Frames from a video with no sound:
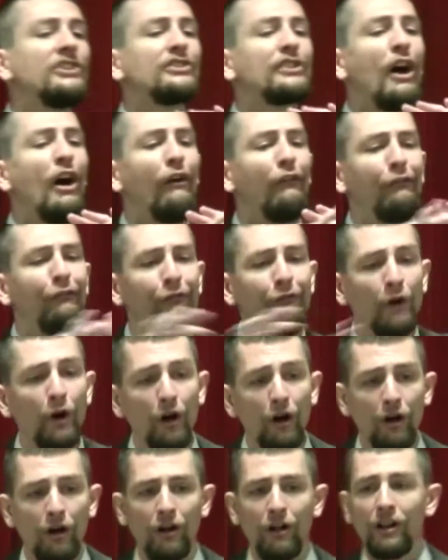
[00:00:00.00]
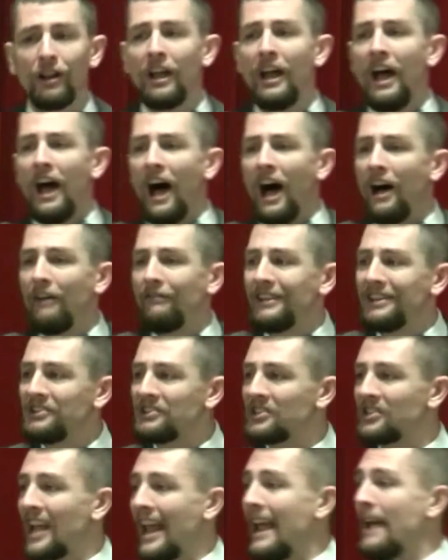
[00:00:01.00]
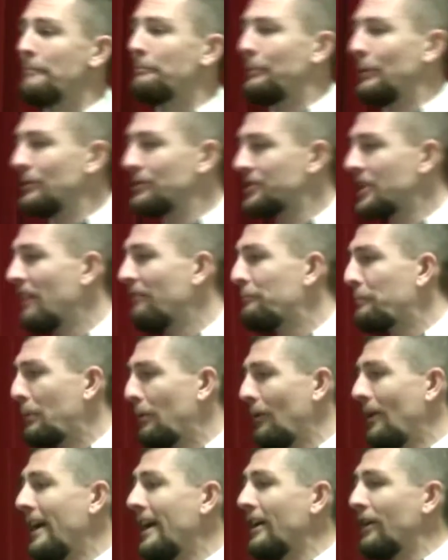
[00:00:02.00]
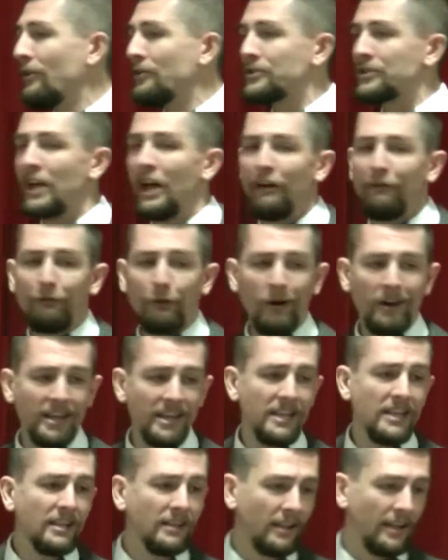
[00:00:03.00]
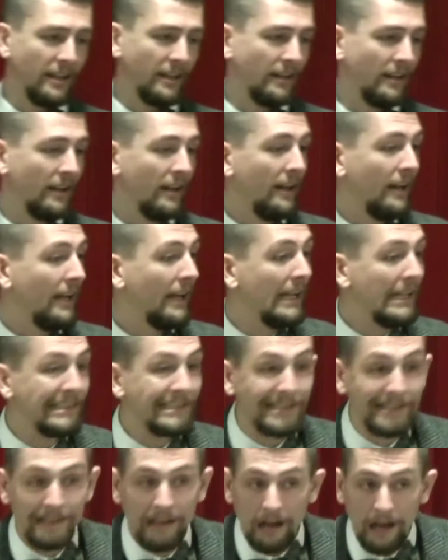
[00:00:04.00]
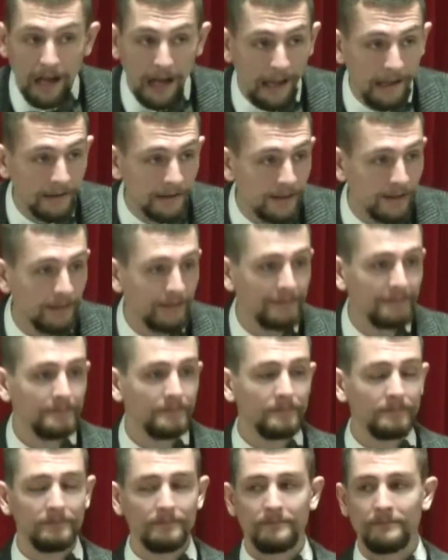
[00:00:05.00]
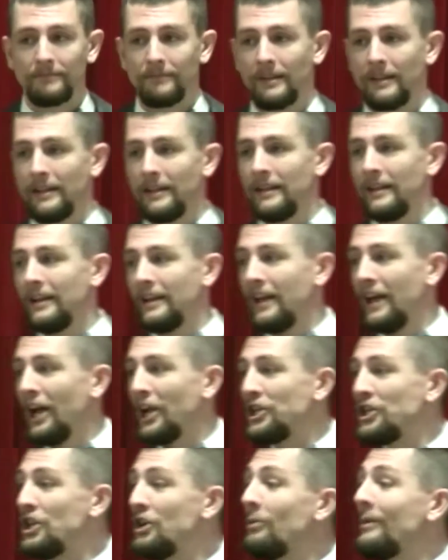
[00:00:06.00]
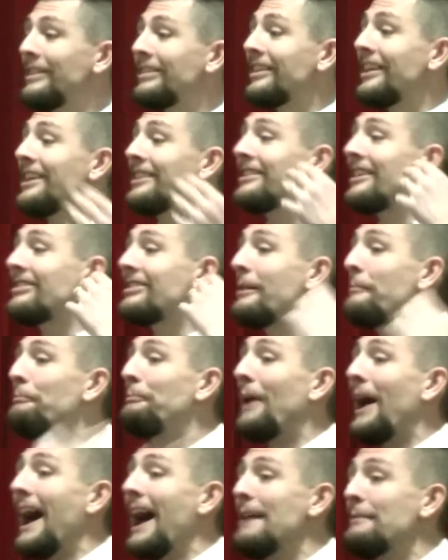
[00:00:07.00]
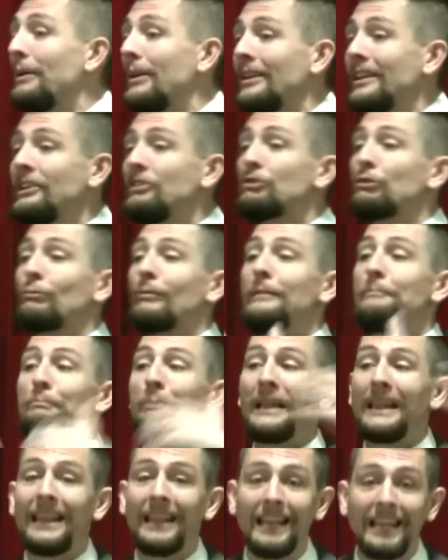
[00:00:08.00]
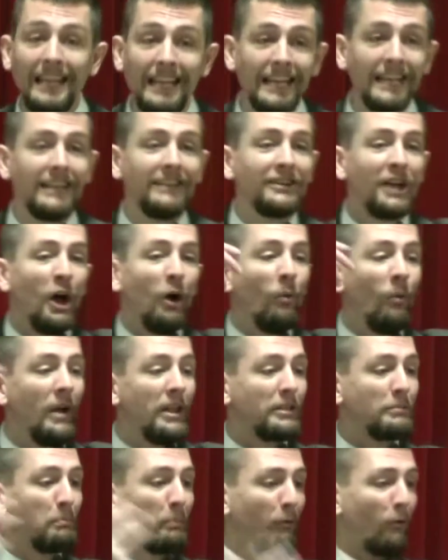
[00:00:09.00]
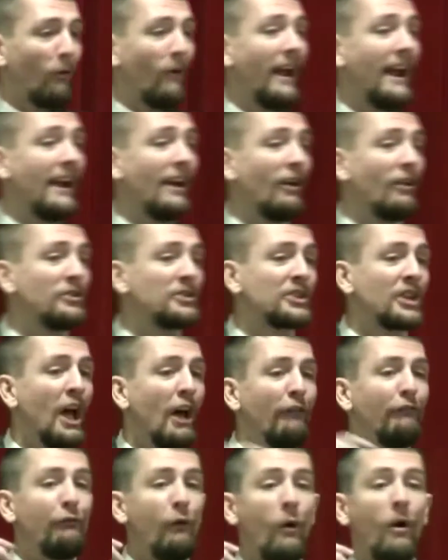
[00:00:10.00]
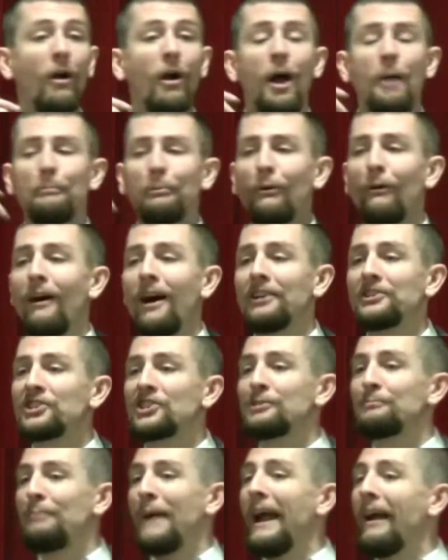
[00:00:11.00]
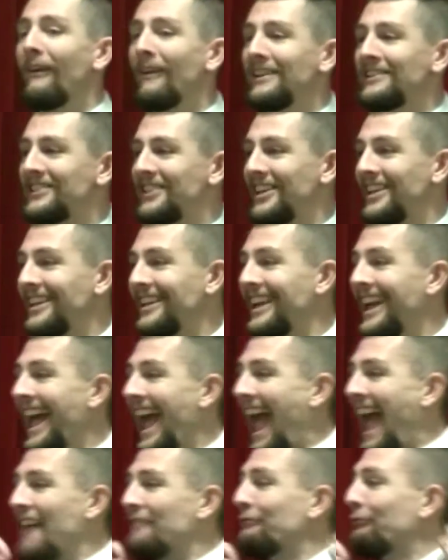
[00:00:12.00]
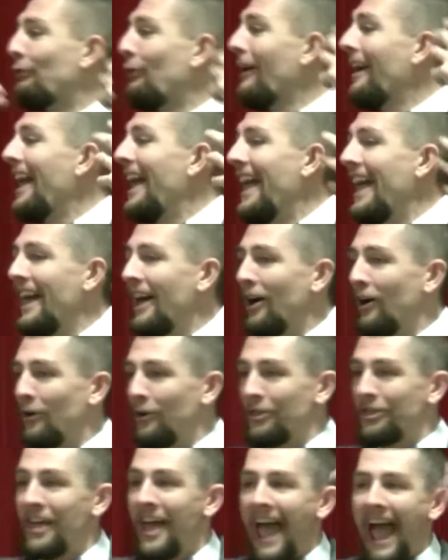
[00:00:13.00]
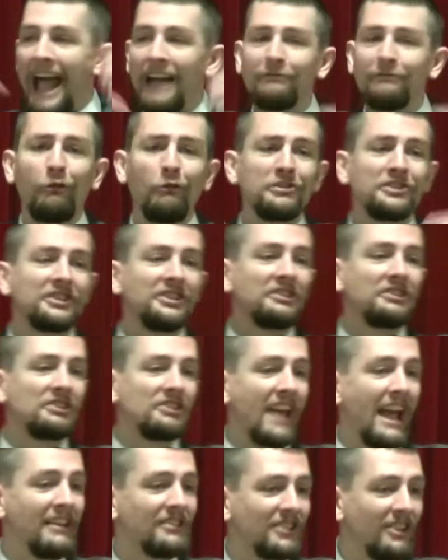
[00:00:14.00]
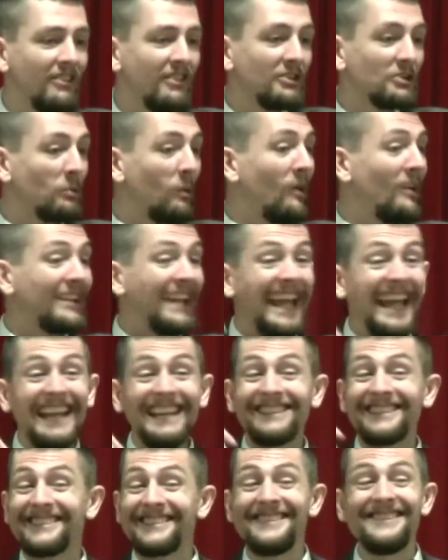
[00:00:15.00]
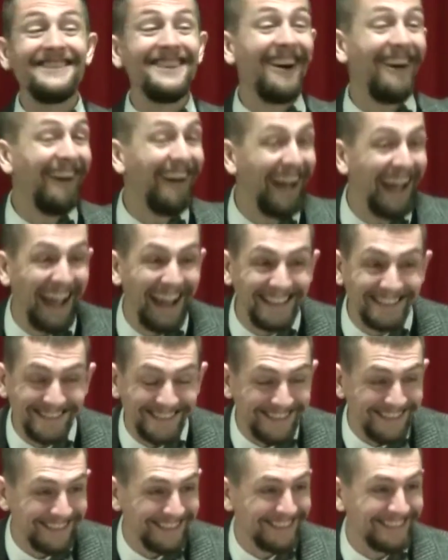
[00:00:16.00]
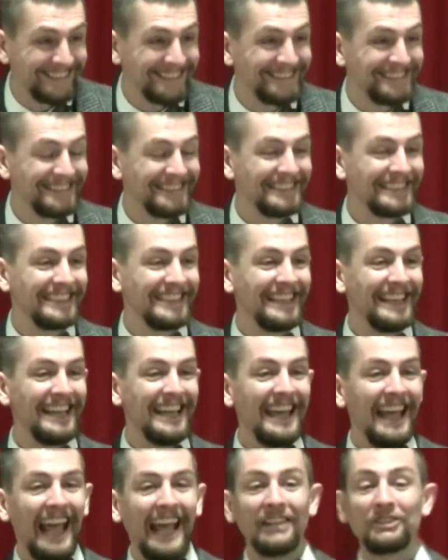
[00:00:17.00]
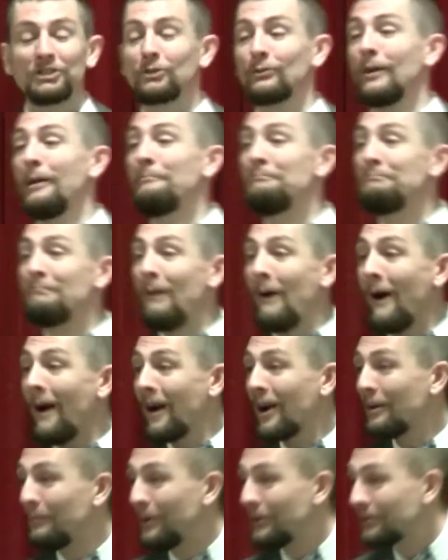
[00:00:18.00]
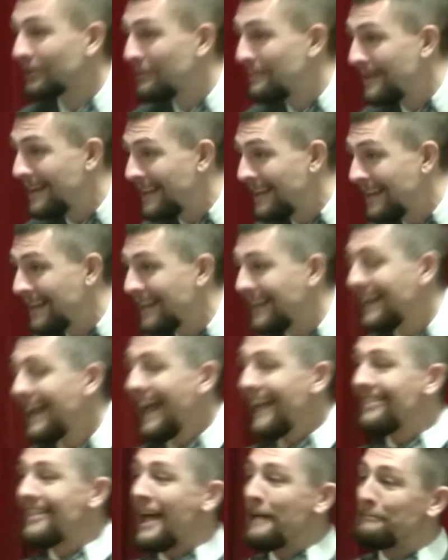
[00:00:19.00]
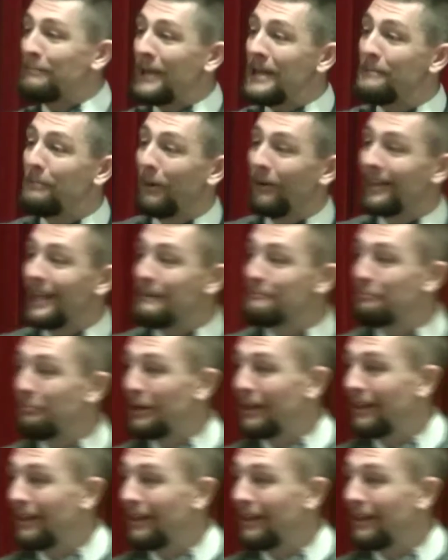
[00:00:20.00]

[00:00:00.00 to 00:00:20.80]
is full of examples of prayers for healing. It's not. You would think that the Bible is replete with prayers for prosperity and for health for success in this world. It's not. It's remarkable to me that people can